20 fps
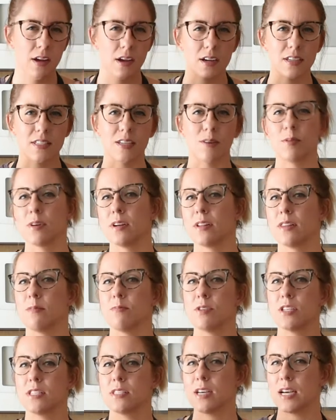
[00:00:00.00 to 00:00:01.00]
because I wanted them
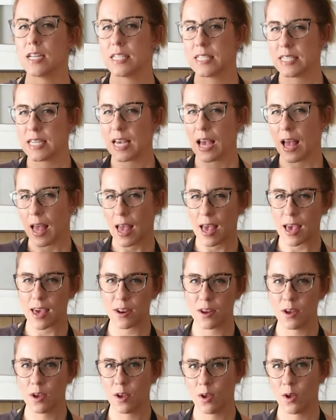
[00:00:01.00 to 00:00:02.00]
just a
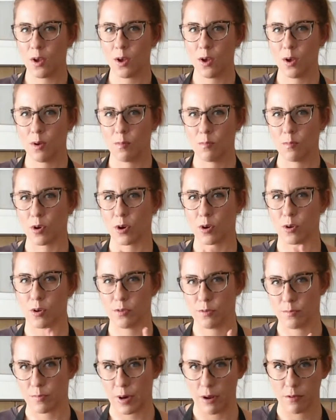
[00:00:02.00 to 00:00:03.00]
tad more
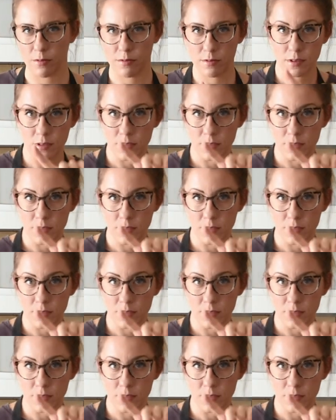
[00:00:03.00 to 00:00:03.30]
golden brown.